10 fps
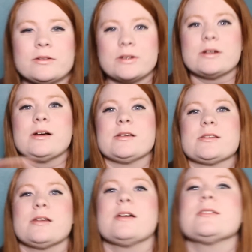We're all
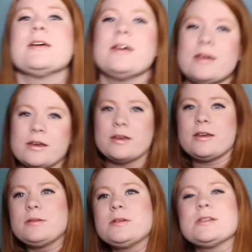stuck,
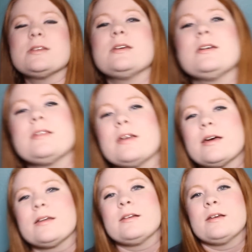and we see
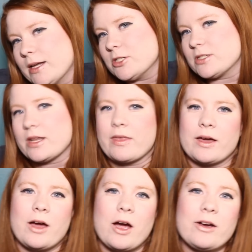that. I just did
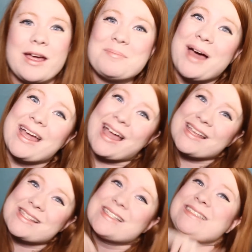that. All right, bye guys.